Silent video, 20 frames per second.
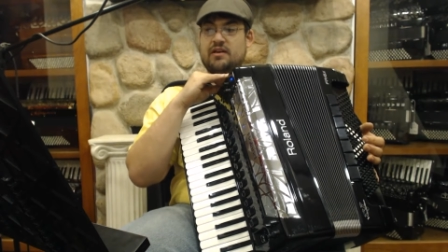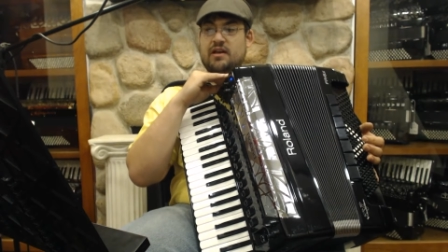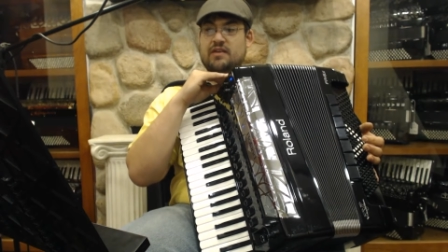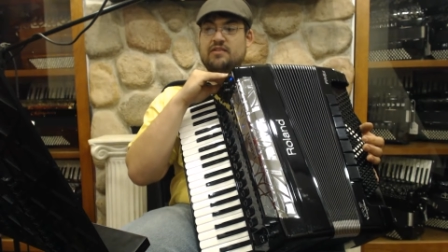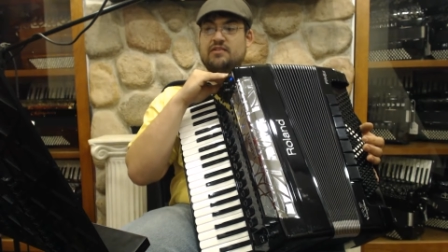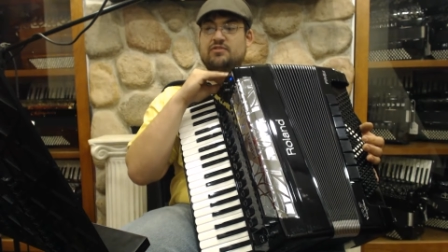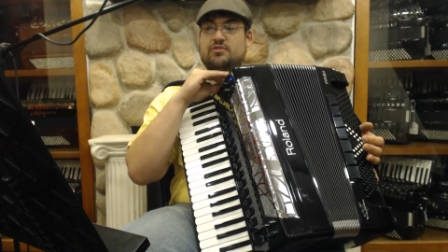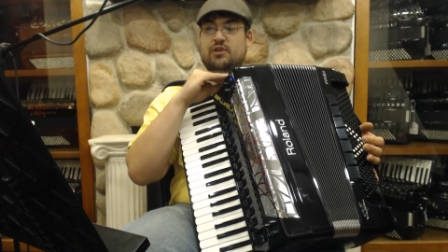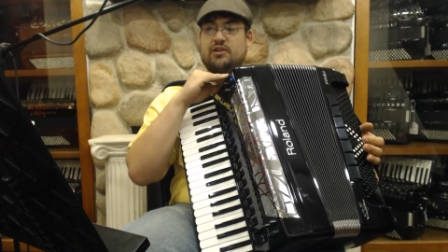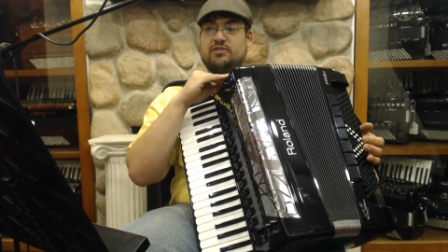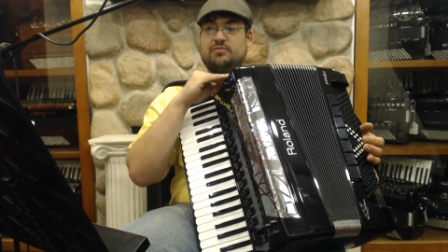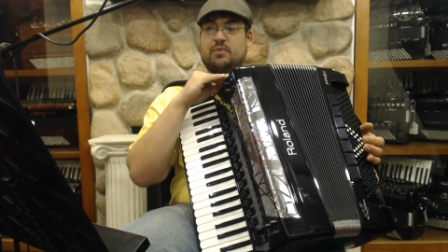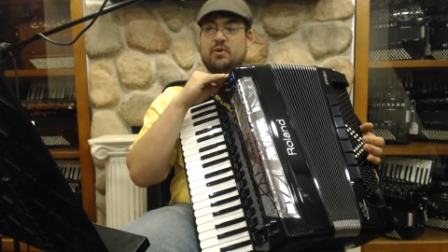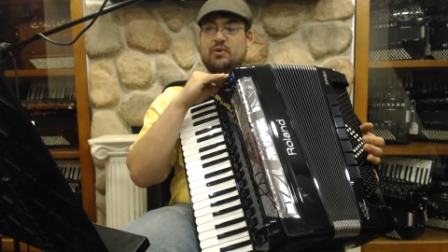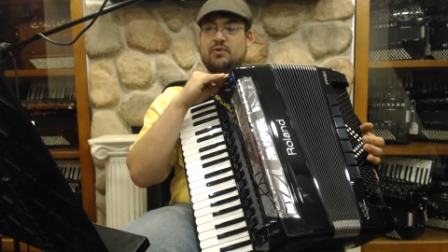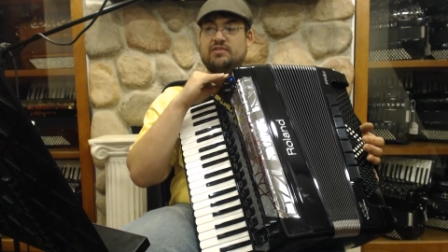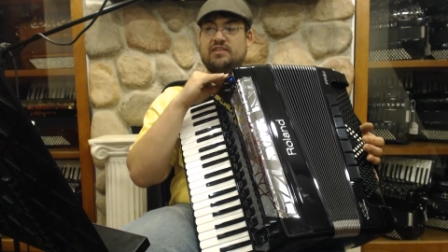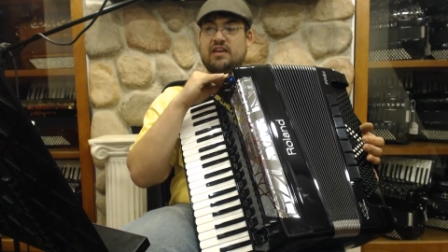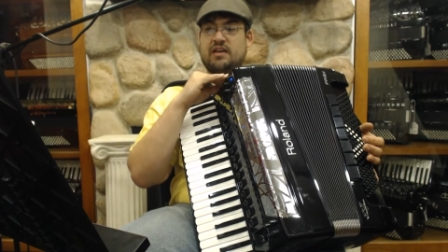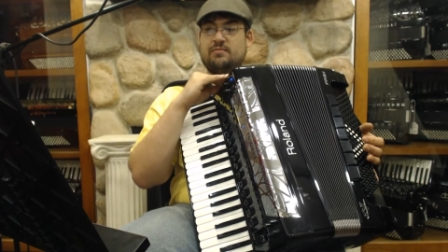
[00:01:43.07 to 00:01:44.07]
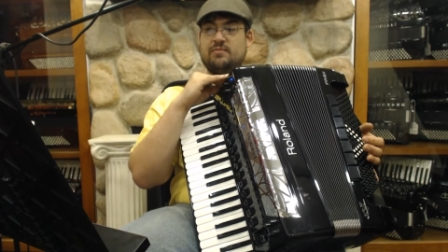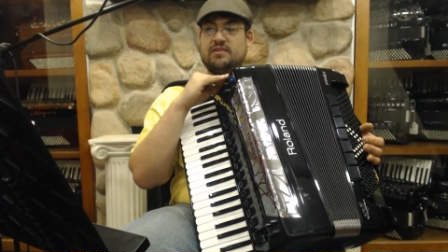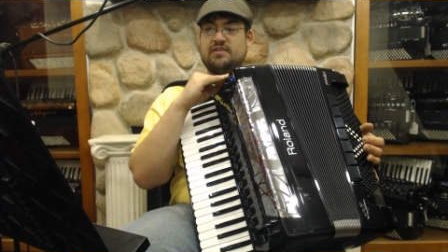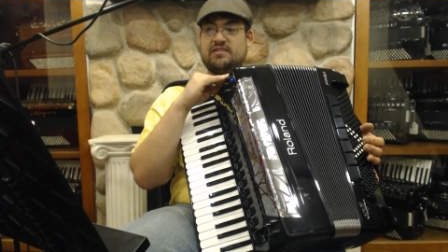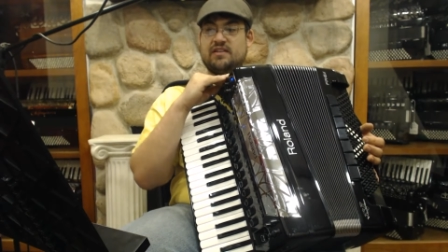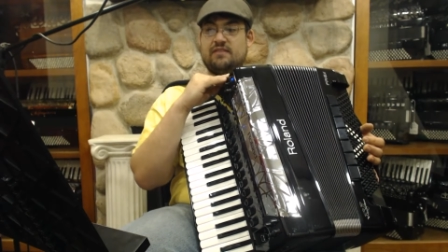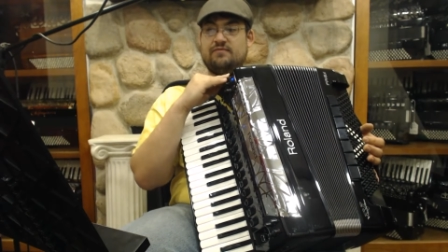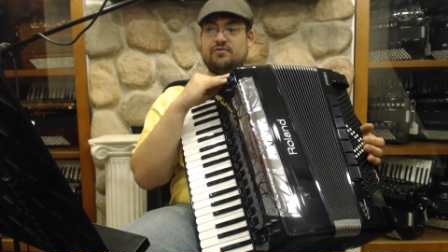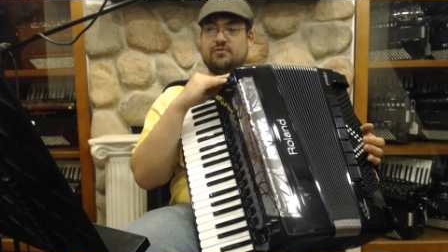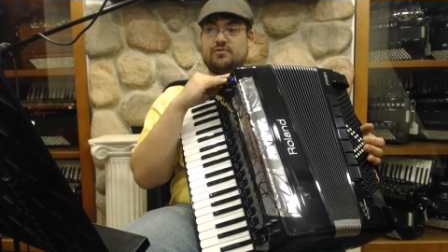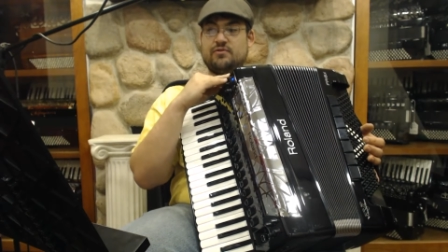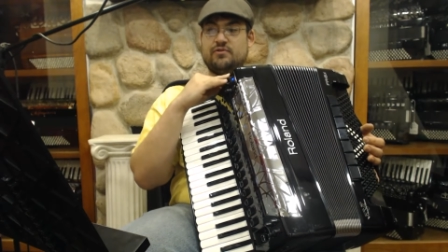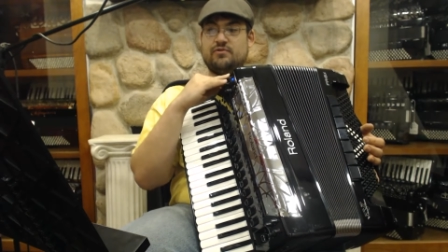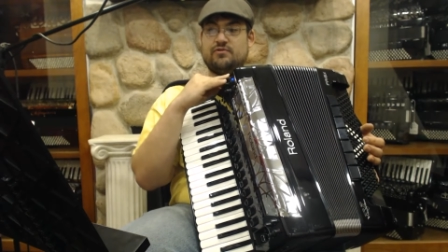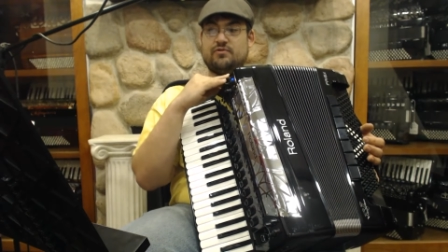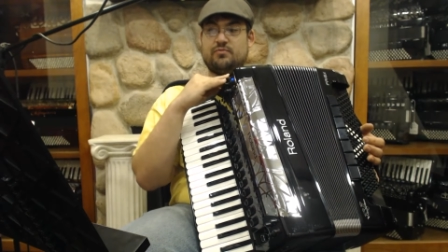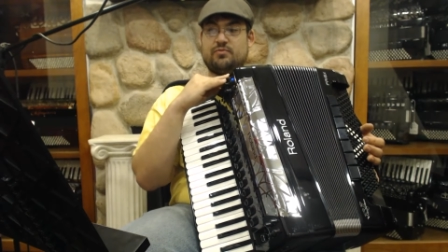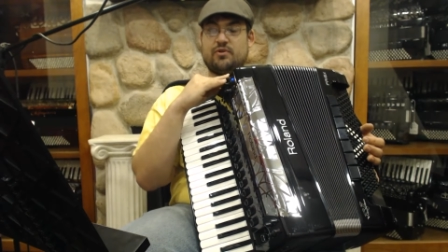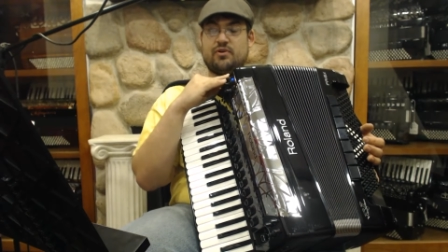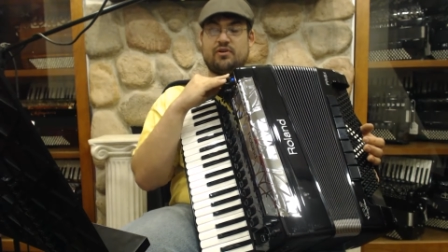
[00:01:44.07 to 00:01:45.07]
and the transpose can be saved to a
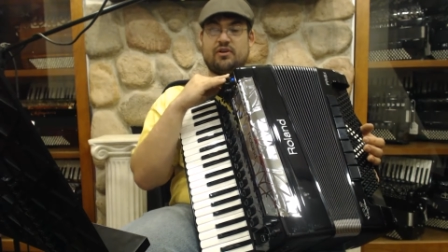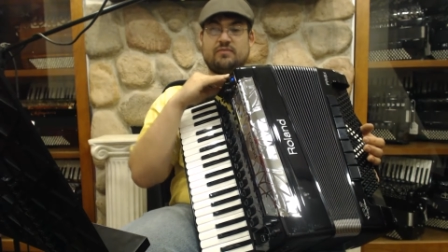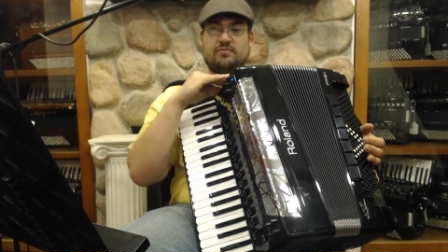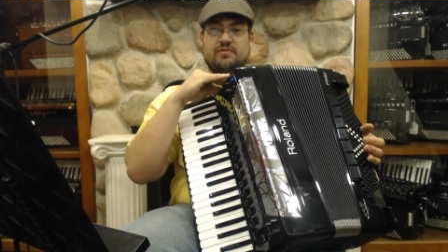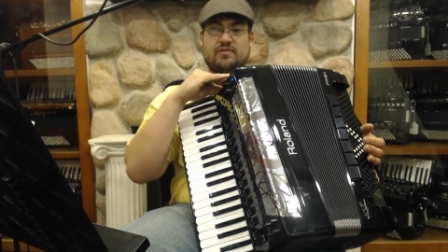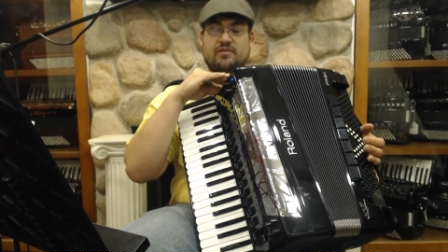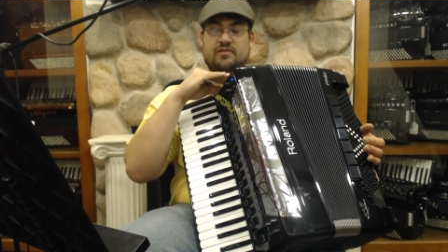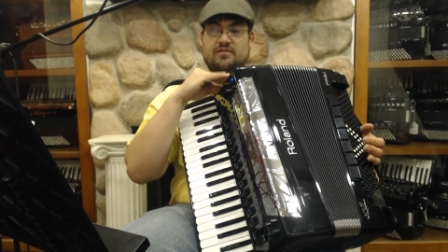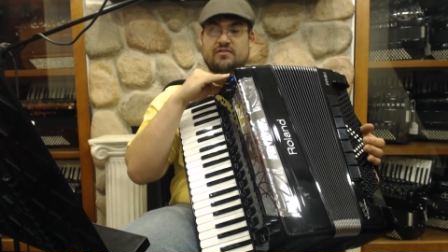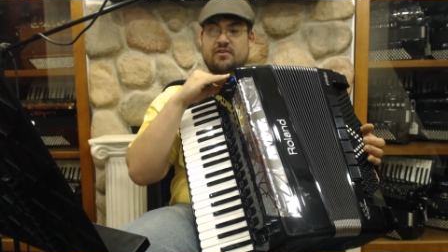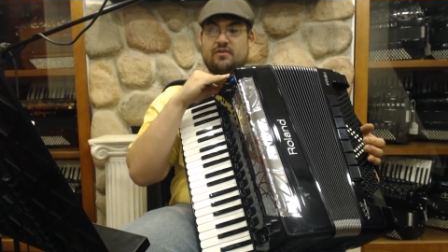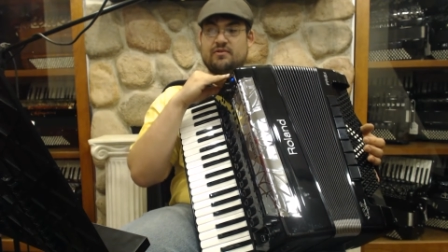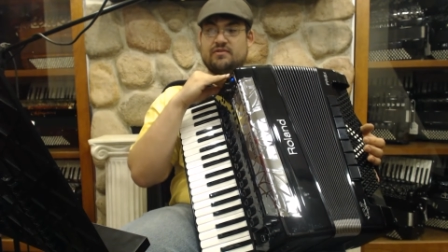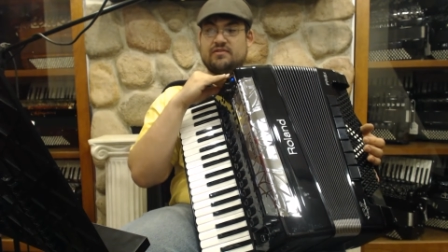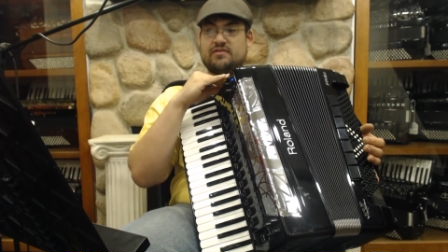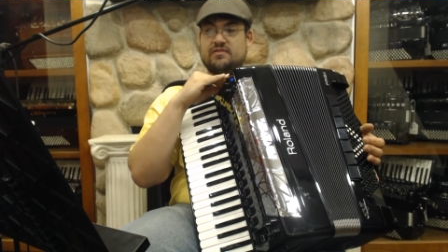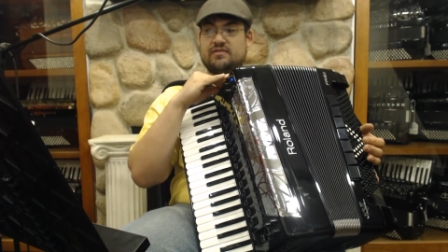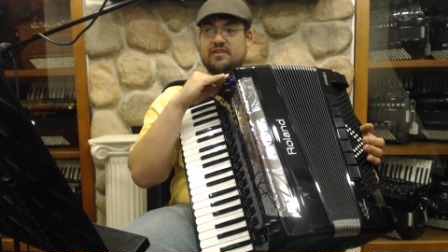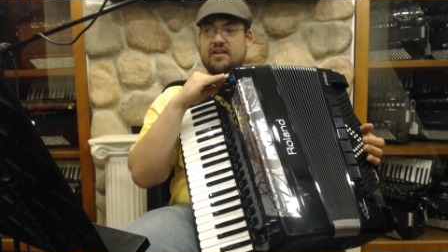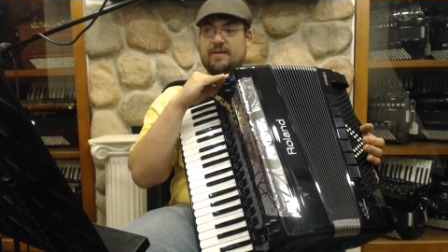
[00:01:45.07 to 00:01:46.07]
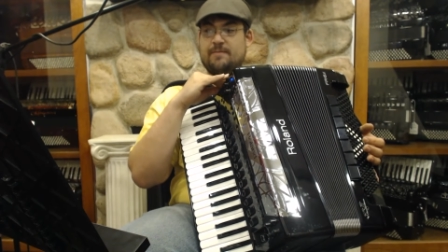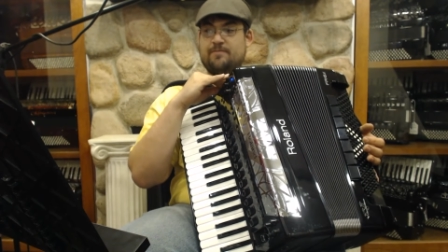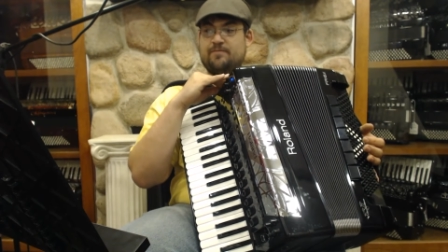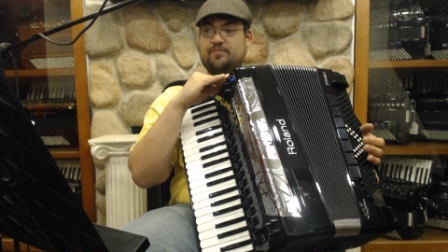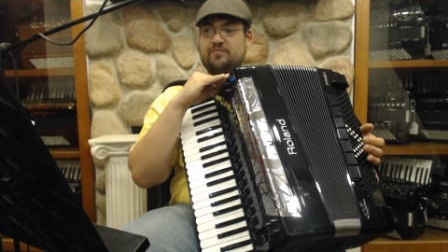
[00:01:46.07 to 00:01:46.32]
user program so that it's always the same.